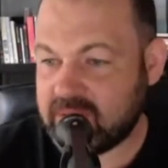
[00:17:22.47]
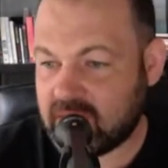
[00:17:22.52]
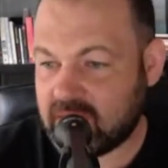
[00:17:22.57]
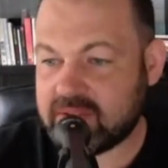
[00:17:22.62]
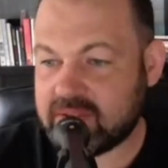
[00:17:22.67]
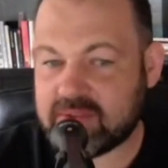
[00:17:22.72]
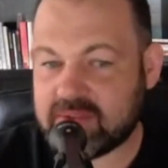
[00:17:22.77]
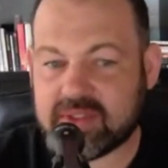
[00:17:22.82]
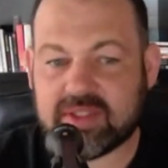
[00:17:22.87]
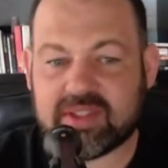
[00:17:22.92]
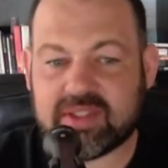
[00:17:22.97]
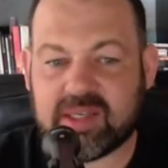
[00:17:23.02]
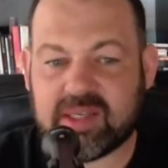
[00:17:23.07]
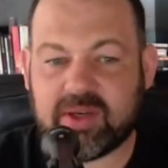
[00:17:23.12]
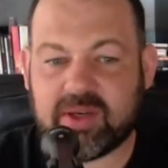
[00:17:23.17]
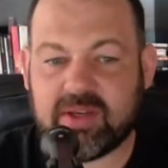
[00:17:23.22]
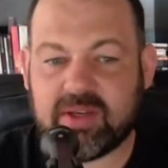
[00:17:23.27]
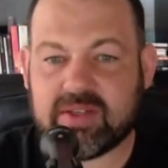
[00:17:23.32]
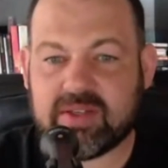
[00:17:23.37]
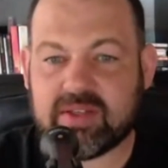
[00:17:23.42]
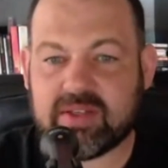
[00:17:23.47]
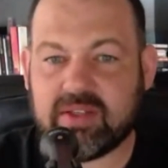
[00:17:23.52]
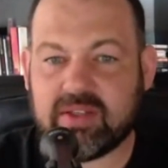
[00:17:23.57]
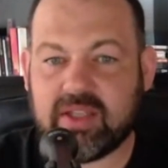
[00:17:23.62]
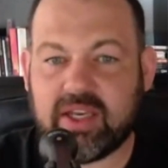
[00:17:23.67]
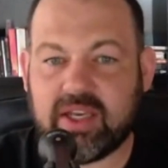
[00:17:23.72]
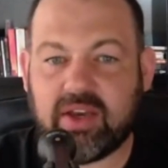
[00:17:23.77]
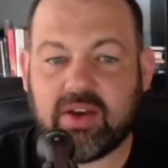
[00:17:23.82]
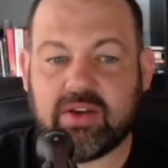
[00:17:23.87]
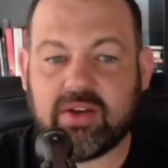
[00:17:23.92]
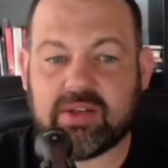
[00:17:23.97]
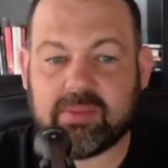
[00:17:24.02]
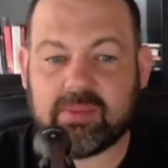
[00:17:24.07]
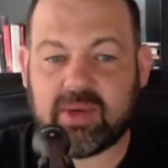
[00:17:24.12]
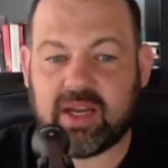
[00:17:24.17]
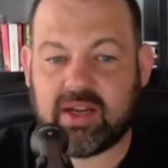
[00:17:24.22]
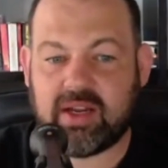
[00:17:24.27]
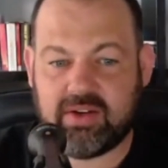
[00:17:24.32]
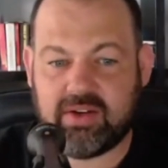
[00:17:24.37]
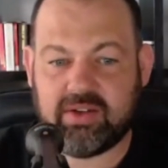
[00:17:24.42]
at the time, the guy doing the demos,
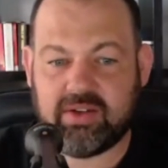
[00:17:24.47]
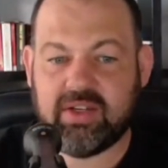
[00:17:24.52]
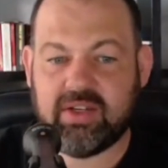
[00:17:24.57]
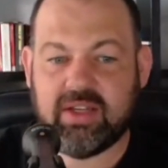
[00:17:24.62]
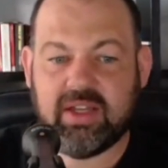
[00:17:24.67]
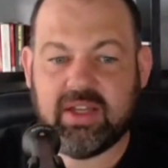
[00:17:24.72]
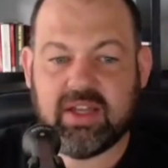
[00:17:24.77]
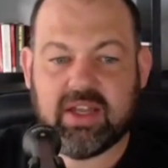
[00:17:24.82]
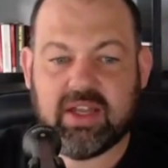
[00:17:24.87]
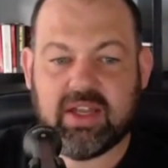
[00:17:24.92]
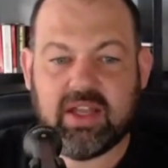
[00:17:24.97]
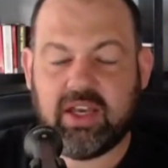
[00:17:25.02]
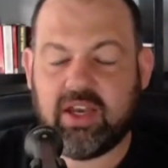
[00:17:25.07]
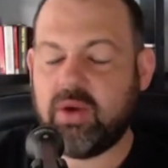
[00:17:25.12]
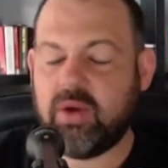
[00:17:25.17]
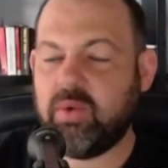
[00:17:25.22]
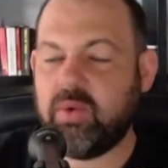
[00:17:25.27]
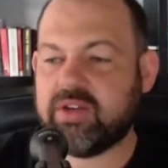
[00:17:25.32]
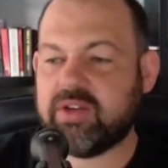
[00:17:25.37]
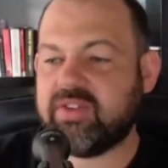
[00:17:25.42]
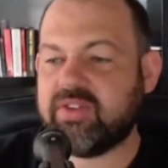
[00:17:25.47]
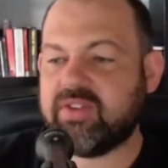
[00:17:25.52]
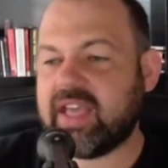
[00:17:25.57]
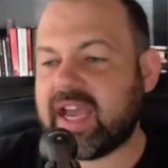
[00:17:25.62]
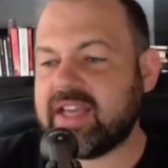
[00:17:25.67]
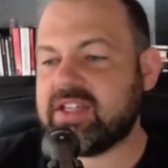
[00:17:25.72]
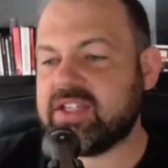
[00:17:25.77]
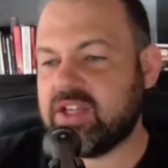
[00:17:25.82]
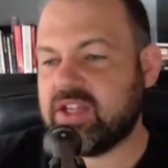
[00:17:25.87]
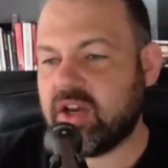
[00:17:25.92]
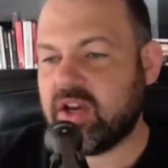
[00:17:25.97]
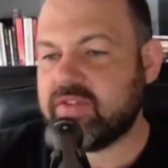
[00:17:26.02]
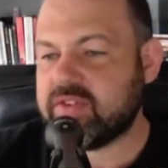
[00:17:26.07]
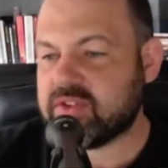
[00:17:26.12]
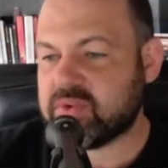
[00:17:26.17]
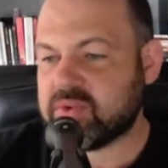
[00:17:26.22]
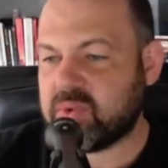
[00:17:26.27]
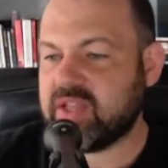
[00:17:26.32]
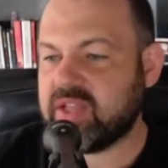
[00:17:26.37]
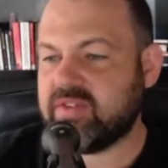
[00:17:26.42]
Leo DeMano. Leo worked for the
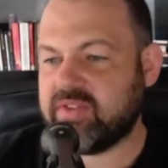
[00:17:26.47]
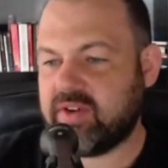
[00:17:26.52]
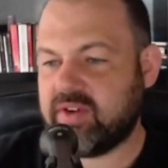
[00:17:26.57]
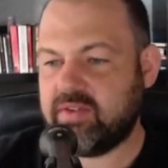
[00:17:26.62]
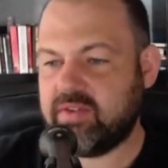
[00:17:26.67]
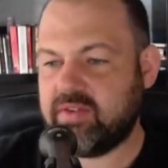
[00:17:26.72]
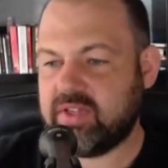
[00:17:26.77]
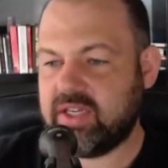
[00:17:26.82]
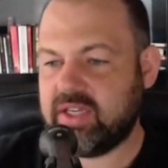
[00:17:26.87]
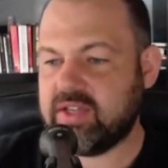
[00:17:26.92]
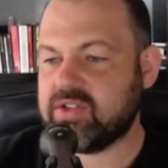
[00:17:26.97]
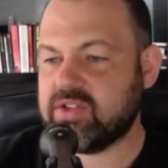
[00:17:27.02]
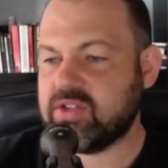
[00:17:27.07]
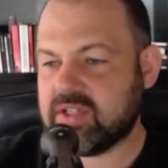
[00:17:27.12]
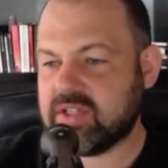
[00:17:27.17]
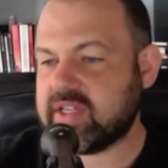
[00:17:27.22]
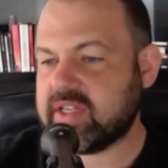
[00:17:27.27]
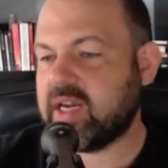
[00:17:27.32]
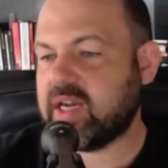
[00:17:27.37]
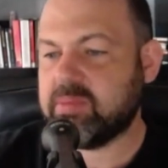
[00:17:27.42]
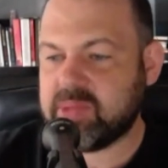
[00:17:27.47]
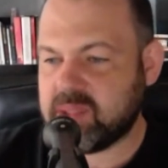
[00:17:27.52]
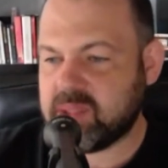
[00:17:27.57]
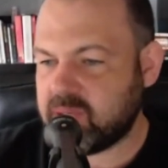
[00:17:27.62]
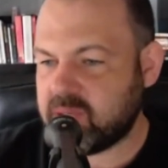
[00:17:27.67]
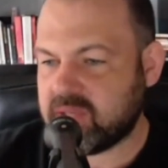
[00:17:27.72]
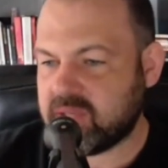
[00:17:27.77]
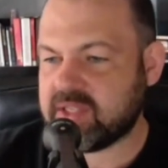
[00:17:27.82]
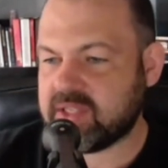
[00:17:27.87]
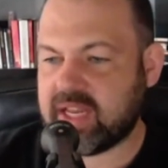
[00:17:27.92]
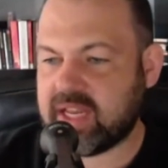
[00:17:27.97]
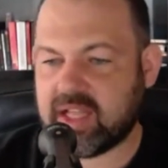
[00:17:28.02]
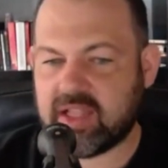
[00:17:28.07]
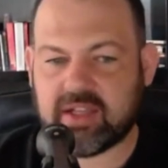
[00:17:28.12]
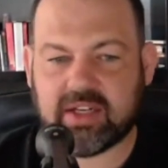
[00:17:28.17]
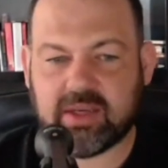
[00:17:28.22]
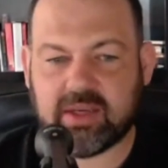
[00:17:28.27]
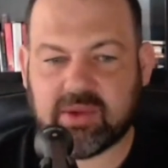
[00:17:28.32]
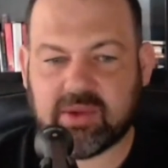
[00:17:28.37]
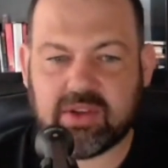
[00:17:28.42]
ATO for 25 years and just had a big
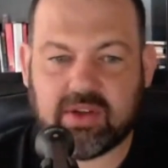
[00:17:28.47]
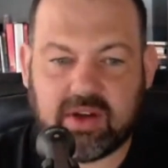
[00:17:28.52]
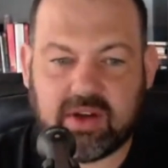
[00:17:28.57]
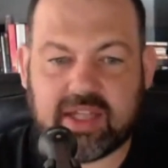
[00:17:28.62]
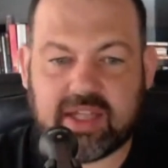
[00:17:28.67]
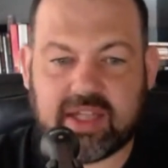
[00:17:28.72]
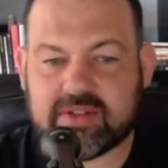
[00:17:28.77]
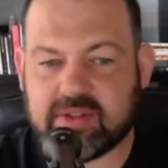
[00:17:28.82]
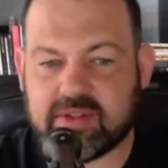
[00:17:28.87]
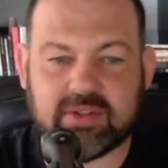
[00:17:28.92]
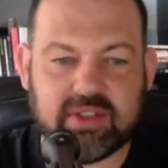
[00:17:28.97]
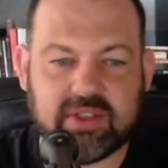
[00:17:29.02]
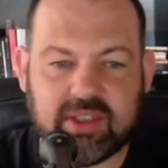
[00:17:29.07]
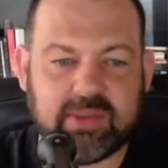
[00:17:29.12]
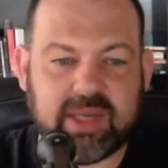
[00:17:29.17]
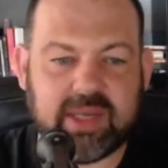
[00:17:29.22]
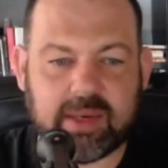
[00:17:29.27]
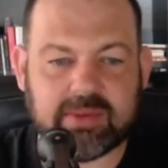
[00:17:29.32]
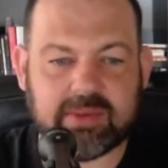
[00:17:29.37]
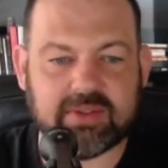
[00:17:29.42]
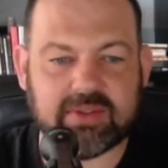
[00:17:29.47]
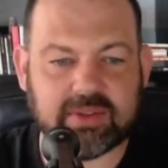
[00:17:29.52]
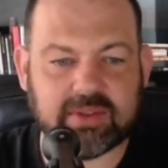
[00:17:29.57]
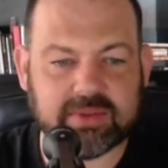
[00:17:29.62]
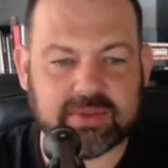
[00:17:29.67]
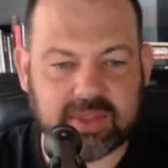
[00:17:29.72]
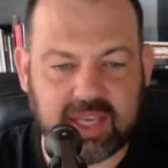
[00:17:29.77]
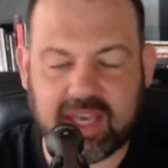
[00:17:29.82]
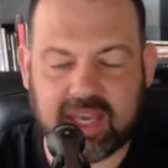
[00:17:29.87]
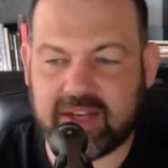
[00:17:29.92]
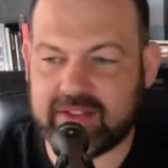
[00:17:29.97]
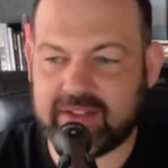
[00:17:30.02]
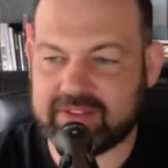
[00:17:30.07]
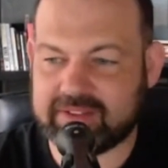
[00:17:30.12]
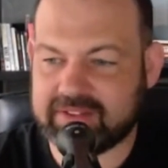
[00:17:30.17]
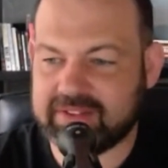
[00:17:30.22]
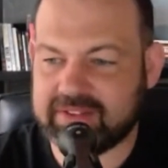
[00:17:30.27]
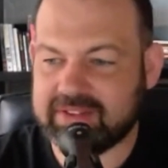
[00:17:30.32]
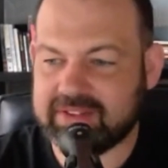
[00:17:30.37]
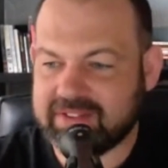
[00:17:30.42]
personality. And we thought, that's good. He'll be able to talk to
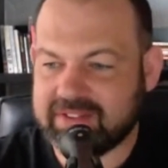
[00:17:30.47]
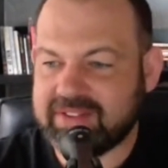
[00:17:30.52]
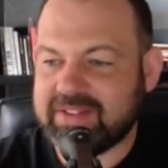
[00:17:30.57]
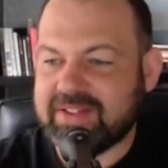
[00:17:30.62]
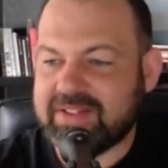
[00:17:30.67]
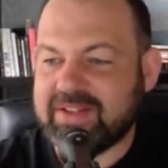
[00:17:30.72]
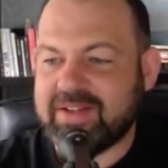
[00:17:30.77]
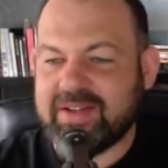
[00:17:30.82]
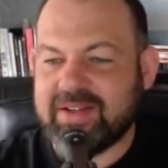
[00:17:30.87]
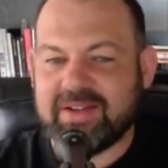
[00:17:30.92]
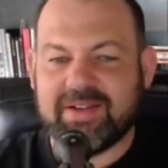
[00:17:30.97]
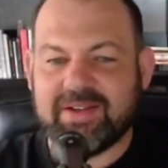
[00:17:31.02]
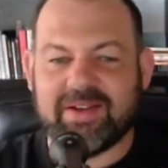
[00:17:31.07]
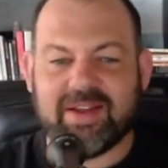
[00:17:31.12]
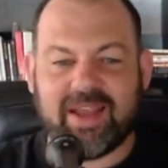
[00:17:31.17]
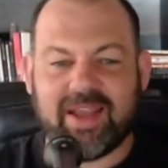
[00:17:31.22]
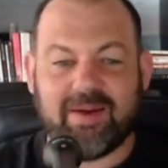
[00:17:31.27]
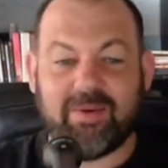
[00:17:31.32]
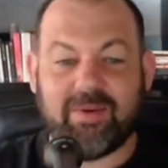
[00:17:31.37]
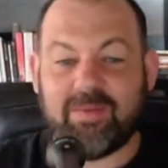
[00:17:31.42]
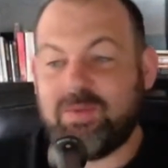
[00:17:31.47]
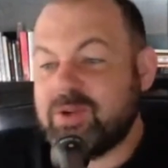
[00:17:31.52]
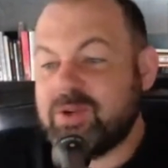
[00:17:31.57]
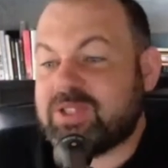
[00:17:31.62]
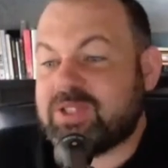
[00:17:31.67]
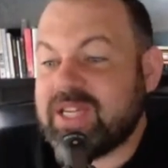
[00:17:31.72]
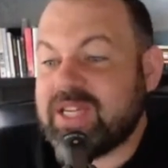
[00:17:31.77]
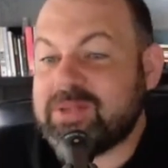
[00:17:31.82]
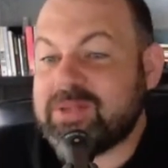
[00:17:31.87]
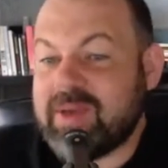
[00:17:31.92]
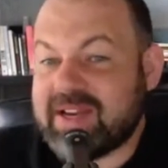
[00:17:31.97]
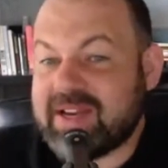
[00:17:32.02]
accountants. We'll